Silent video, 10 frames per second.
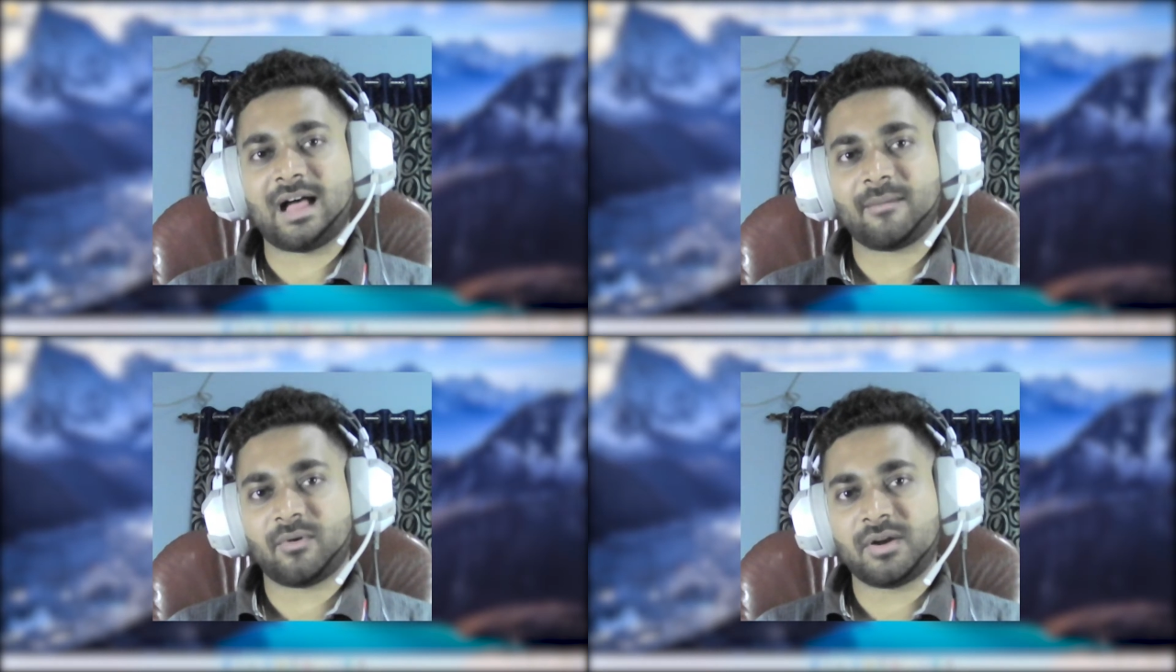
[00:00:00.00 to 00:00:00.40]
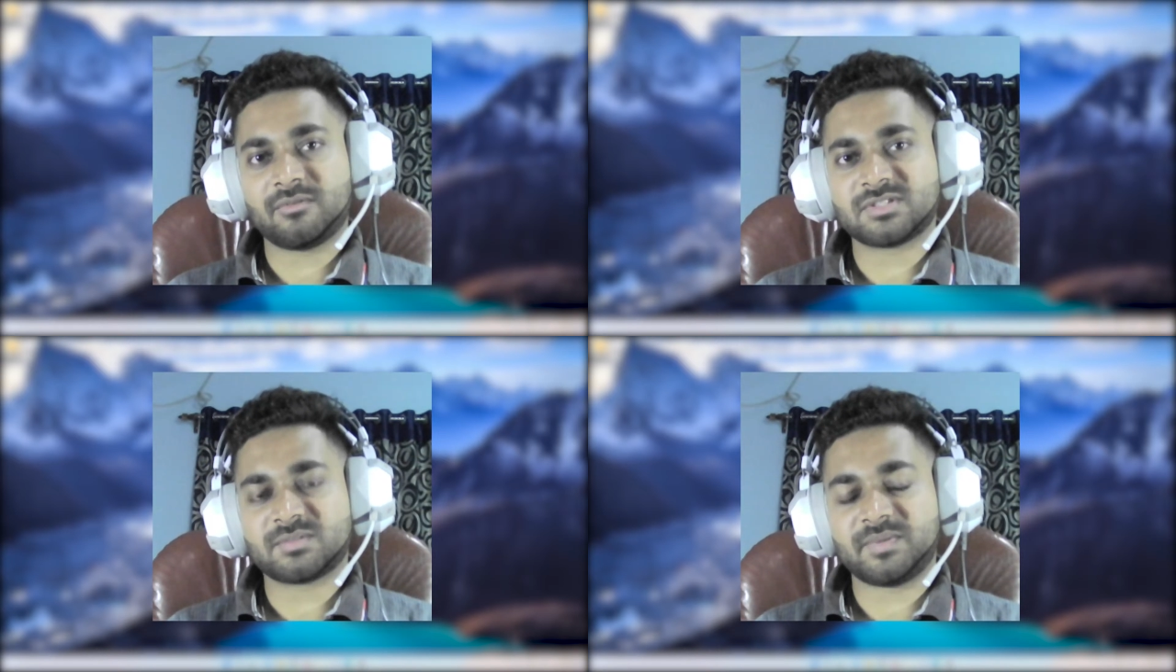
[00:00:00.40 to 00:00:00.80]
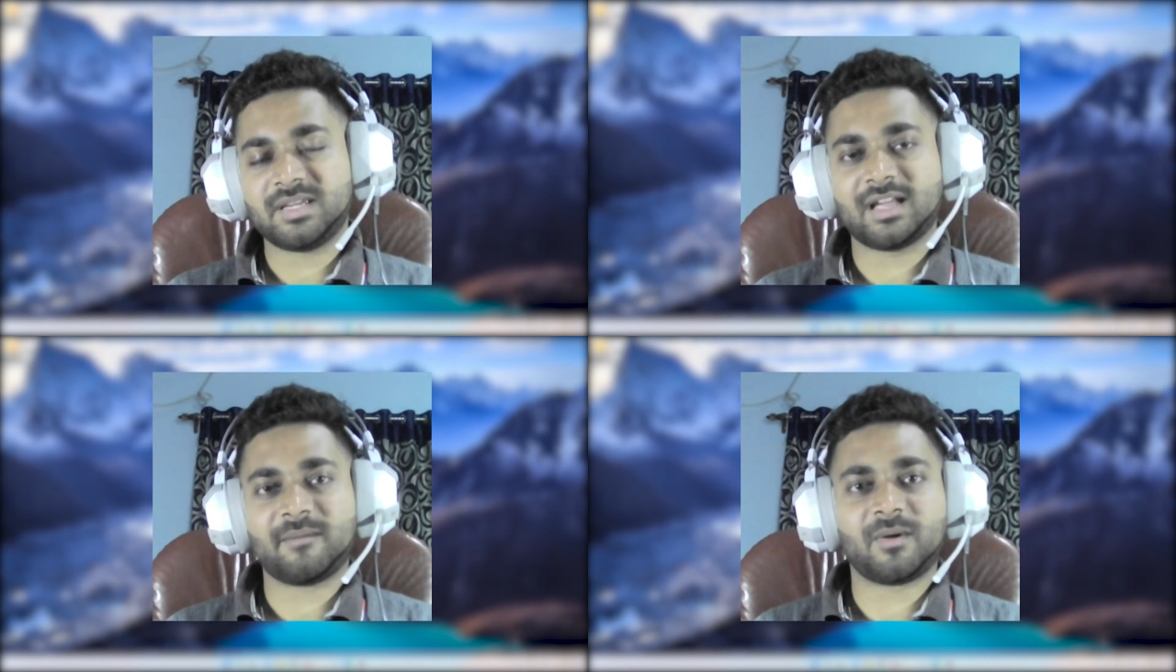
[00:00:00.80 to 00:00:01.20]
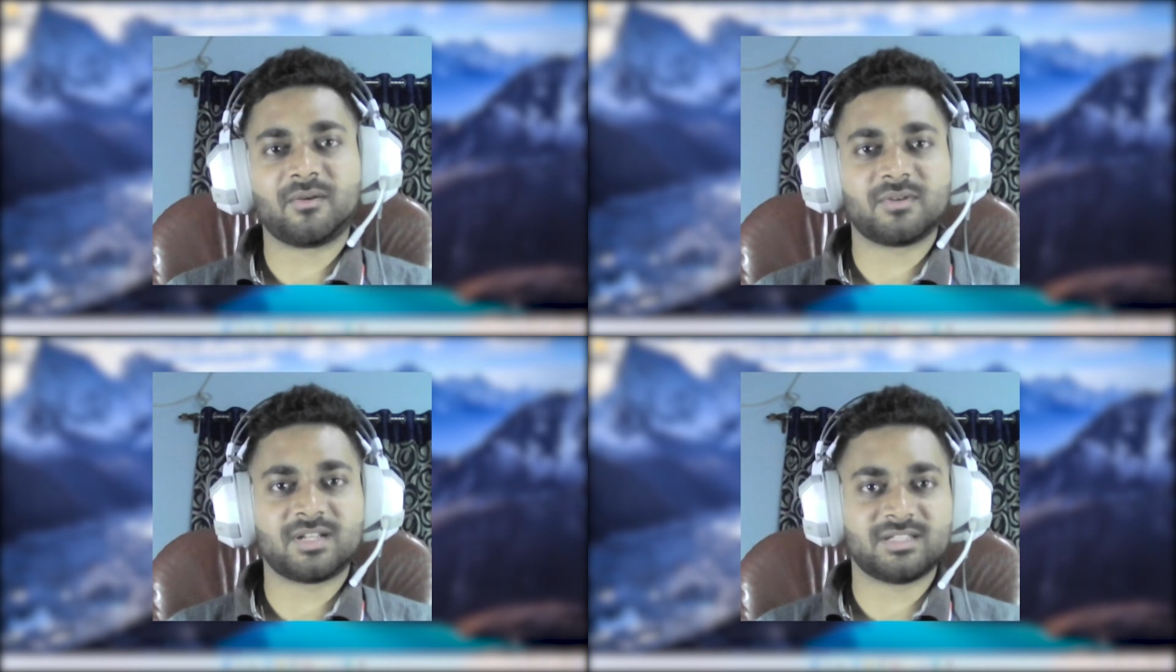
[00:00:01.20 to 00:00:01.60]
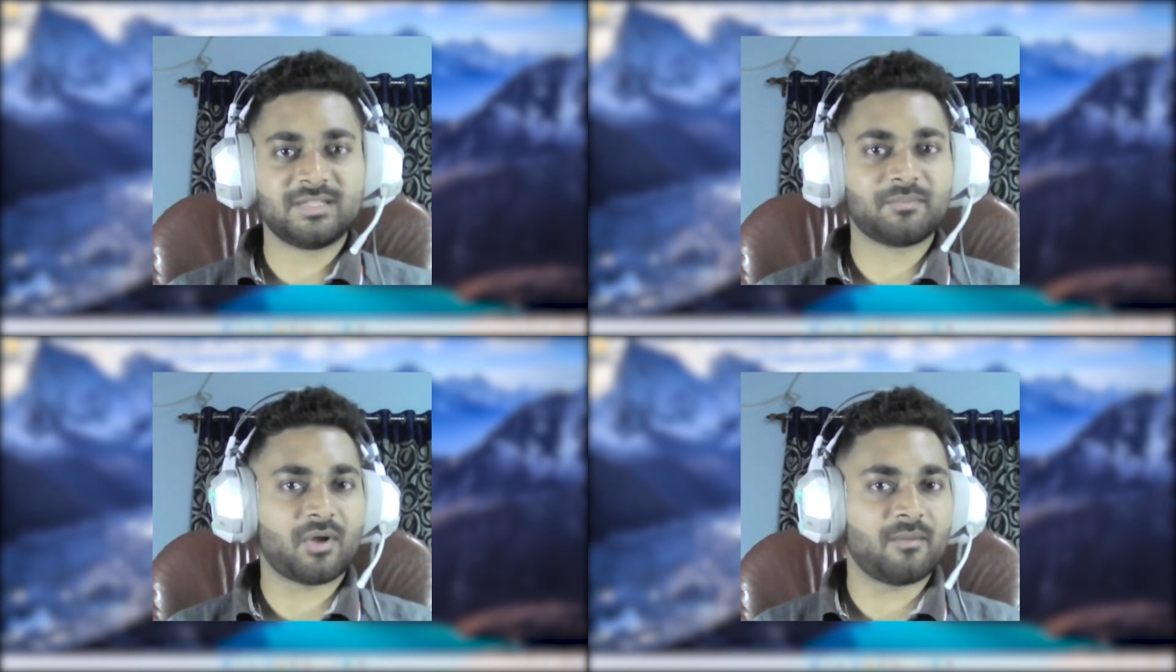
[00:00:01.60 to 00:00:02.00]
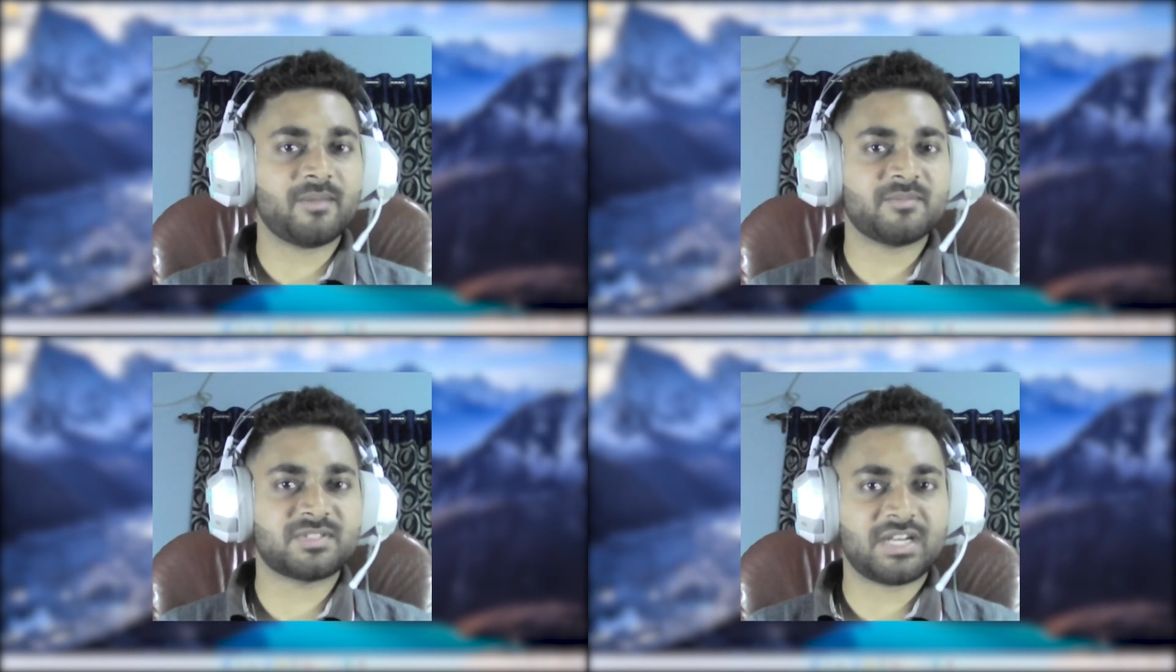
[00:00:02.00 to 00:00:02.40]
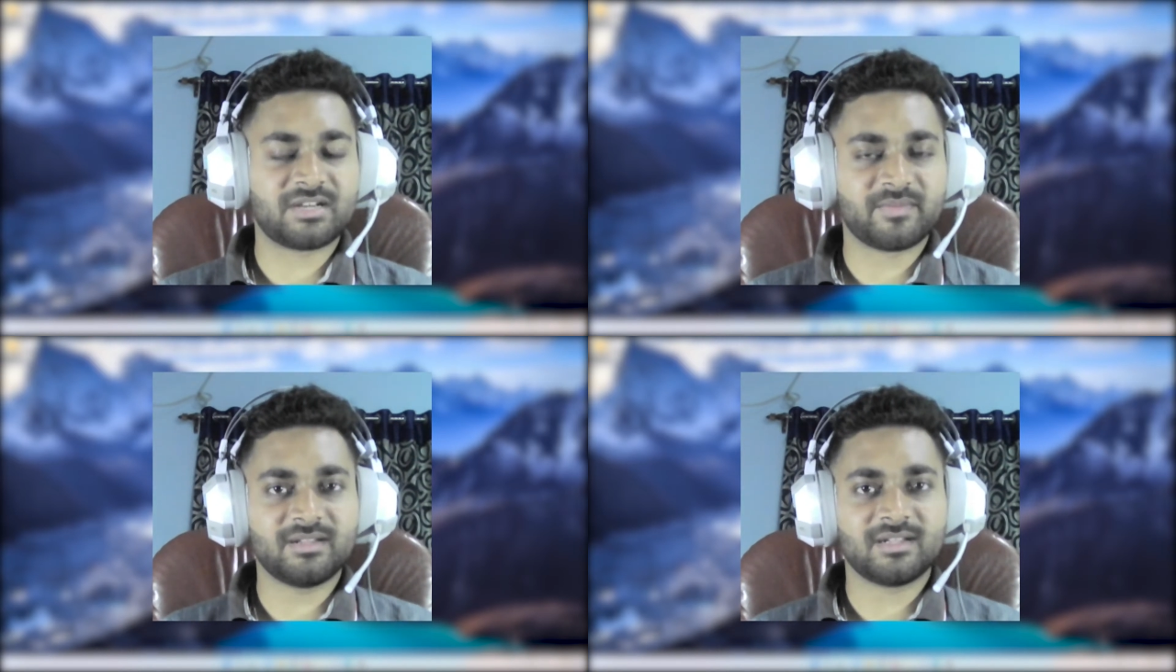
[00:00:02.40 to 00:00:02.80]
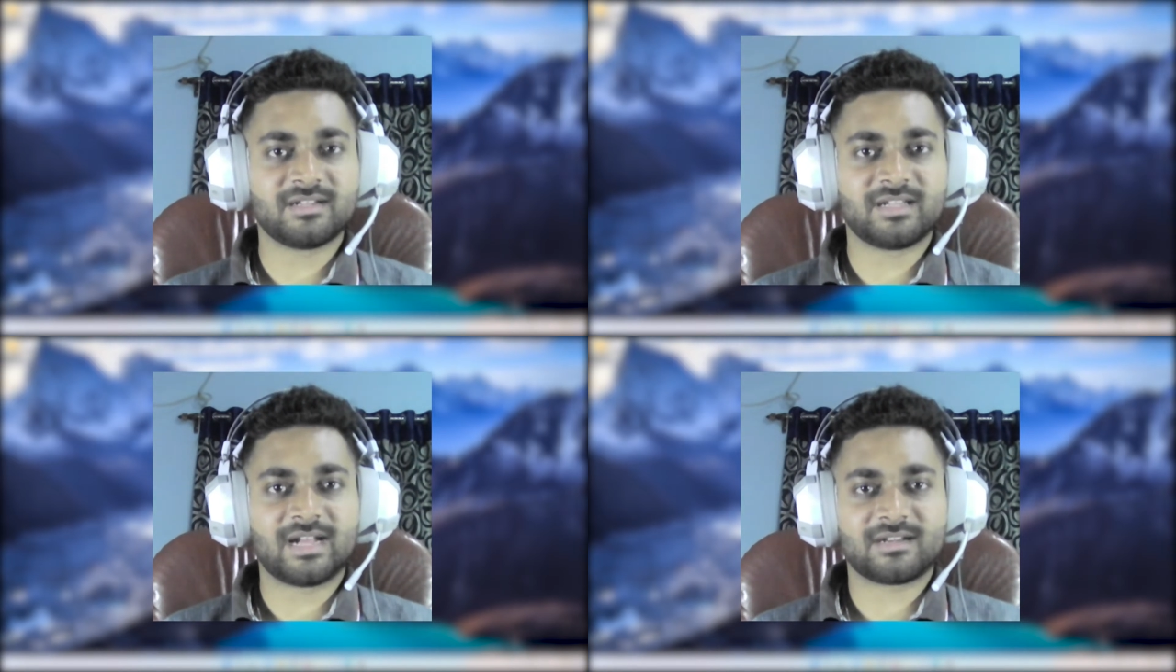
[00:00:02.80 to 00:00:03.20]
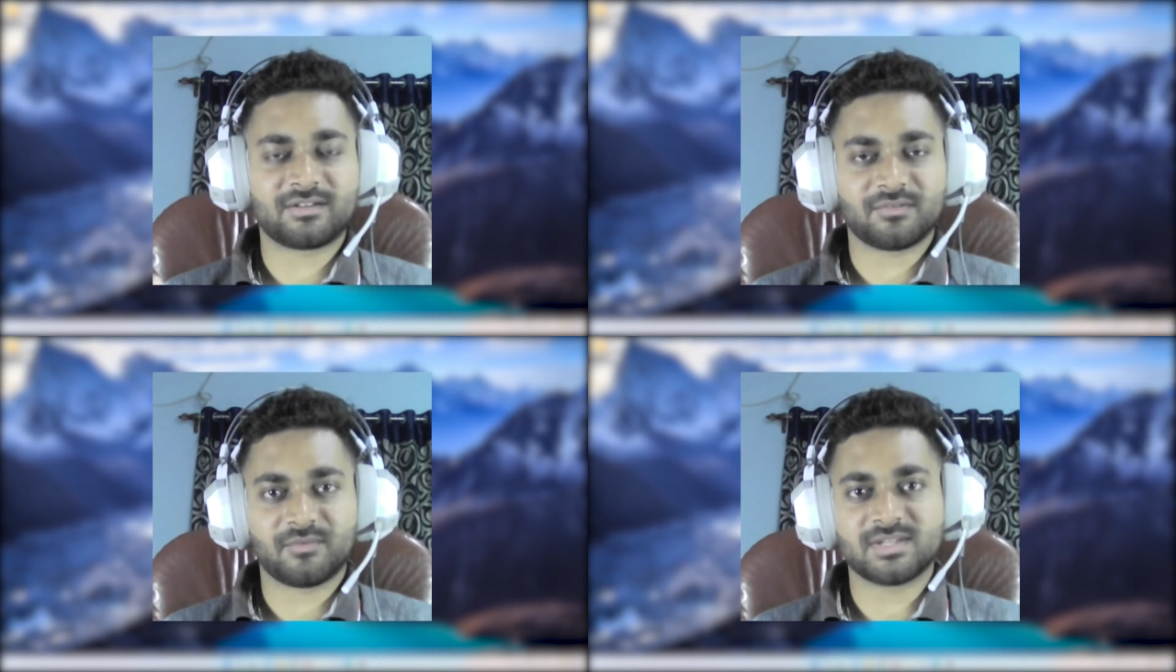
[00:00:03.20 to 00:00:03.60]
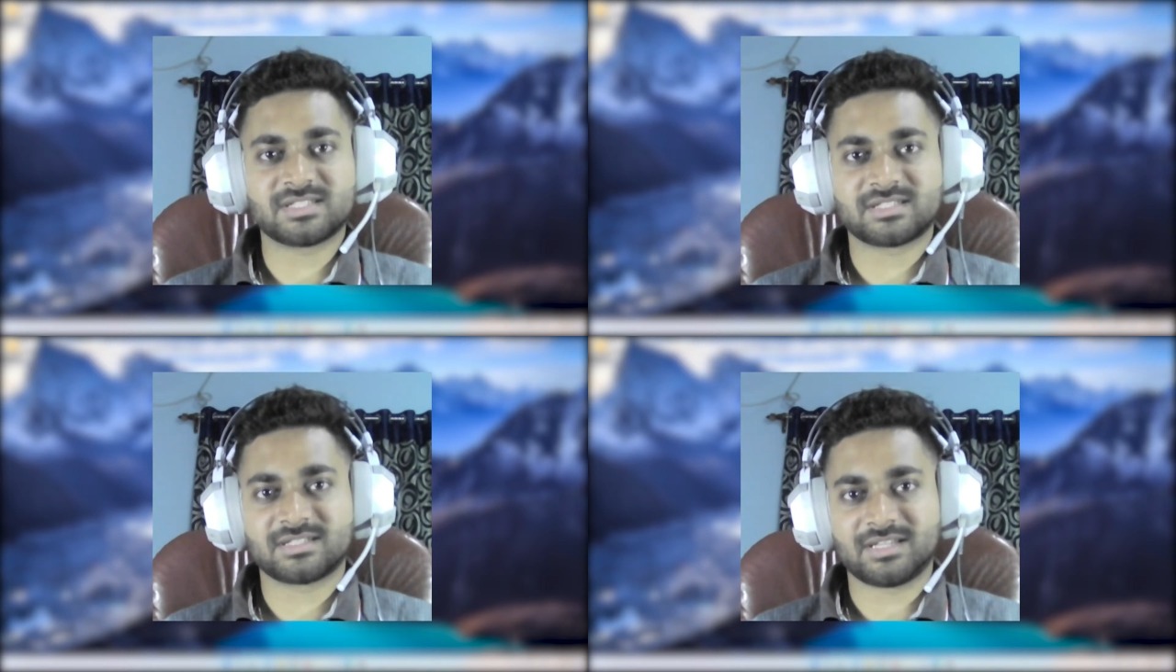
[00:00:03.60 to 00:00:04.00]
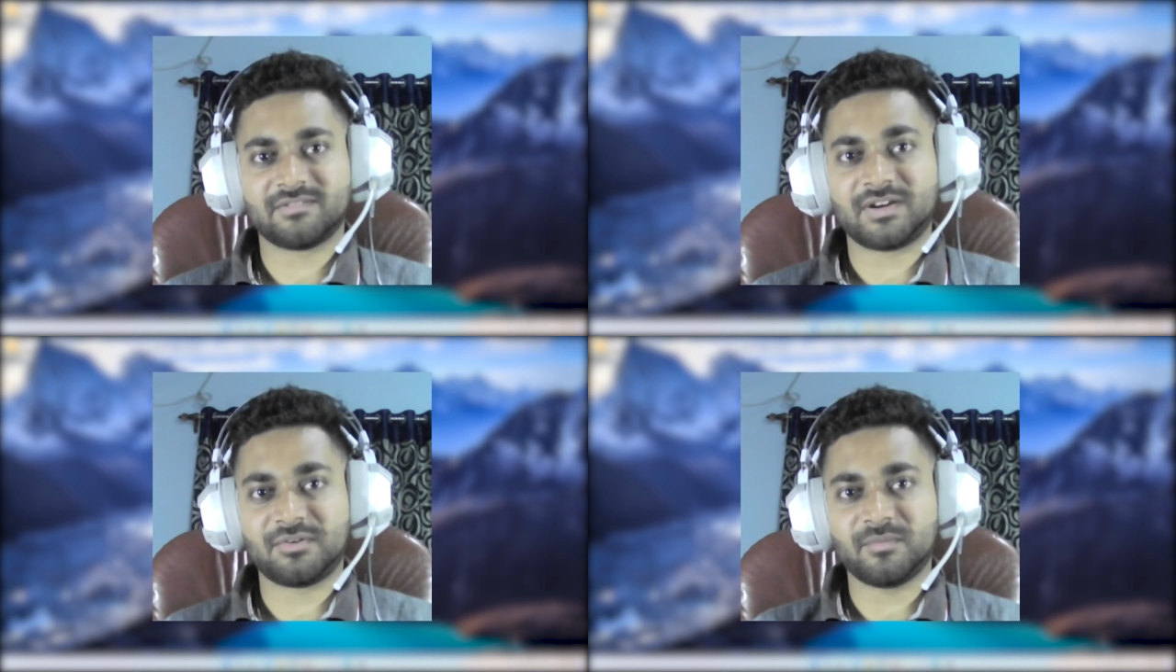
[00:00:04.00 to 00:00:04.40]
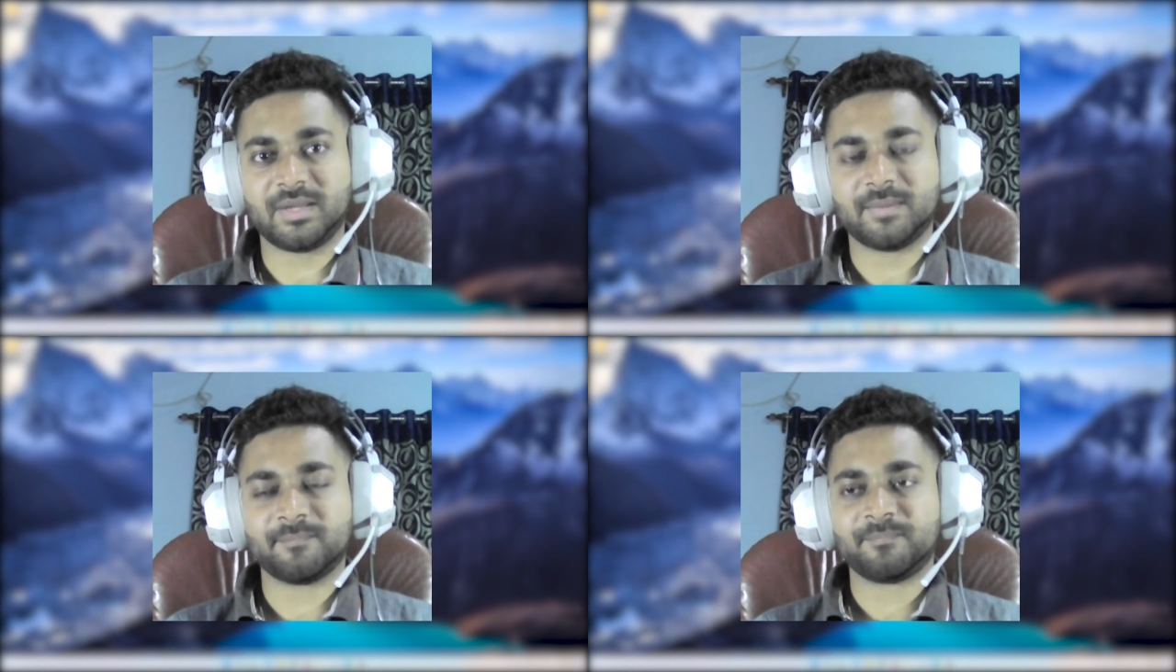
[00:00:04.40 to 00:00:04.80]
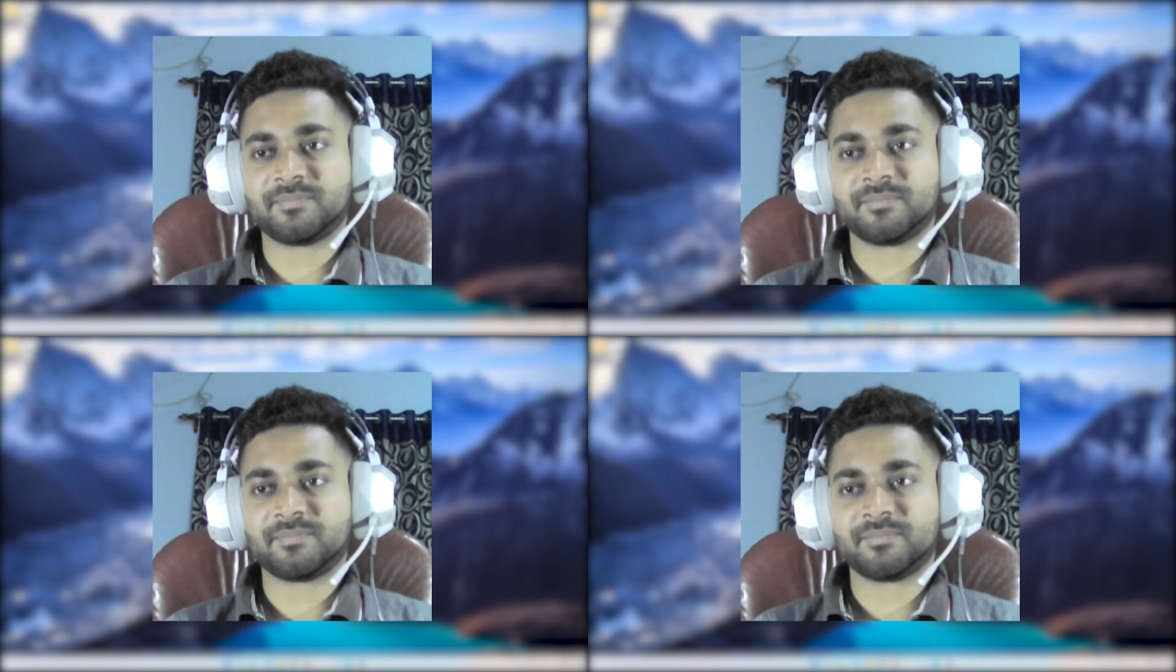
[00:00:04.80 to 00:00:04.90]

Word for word: I'm going to speak about the problem statement that was given to me.